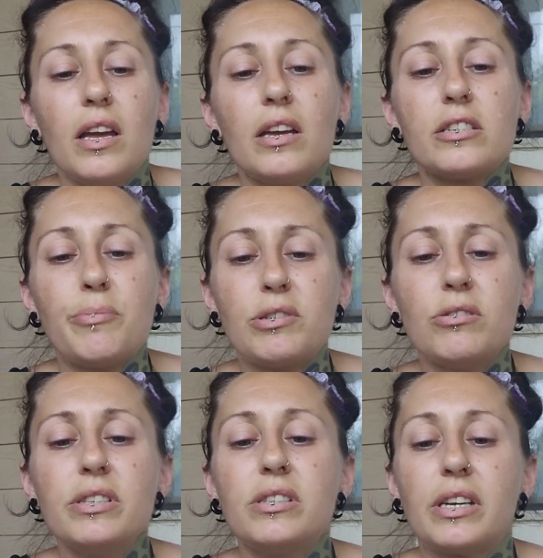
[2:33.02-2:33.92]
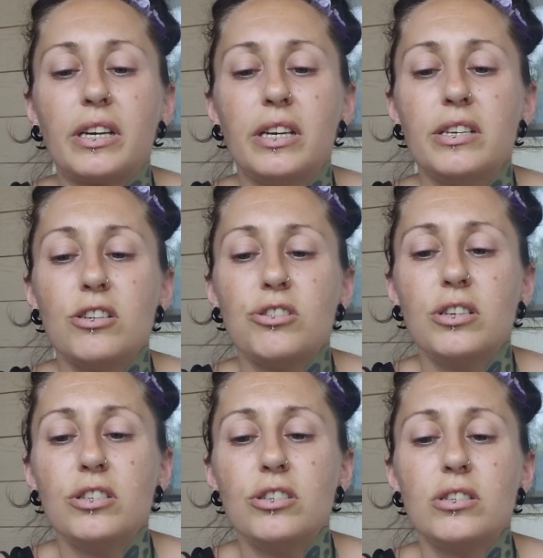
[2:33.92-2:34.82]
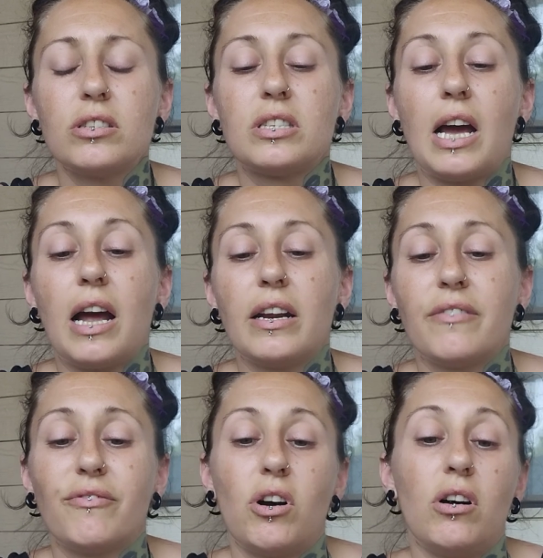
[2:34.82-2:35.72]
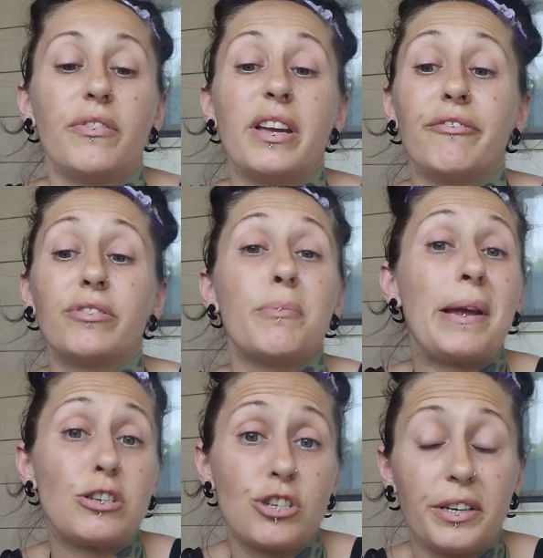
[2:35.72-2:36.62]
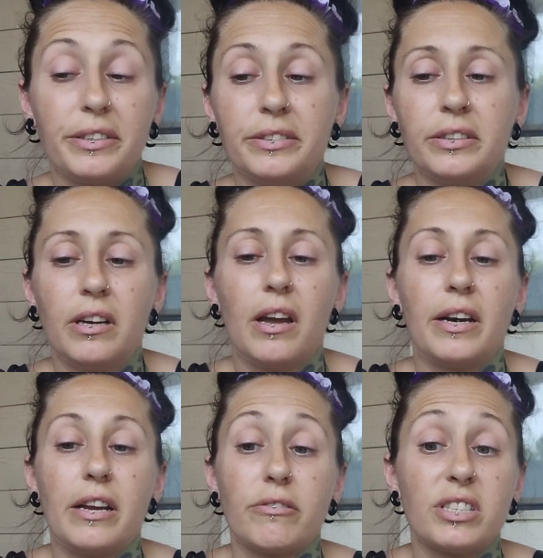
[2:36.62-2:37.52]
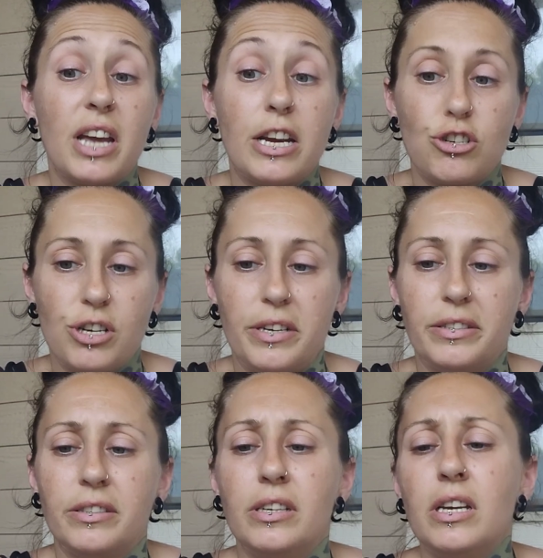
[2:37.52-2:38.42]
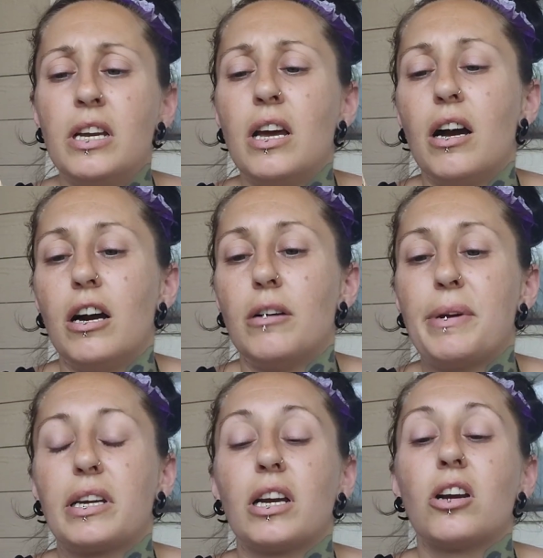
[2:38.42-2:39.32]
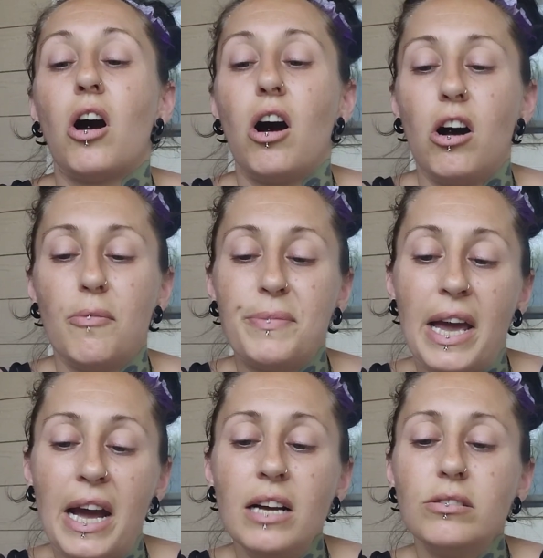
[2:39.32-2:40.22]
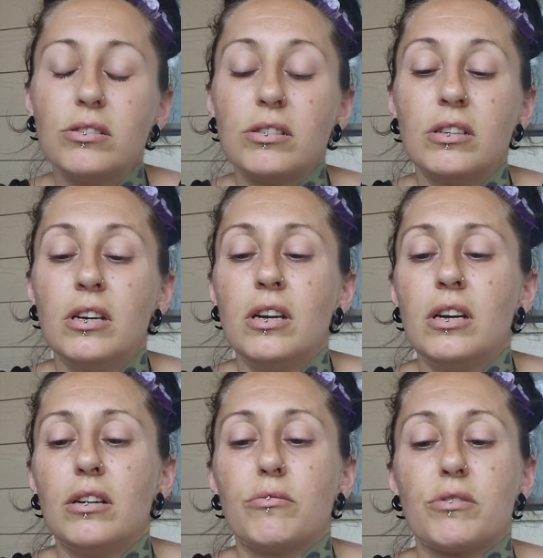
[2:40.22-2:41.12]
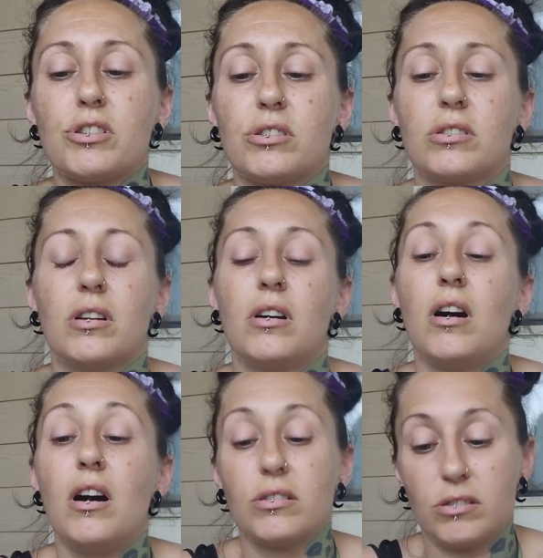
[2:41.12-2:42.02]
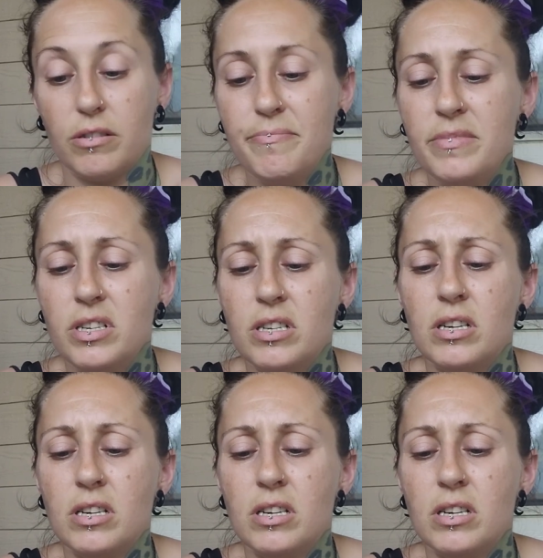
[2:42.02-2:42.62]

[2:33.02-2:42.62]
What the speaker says: especially skin conditions that involve inflammation and irritation, it can calm that, which is awesome,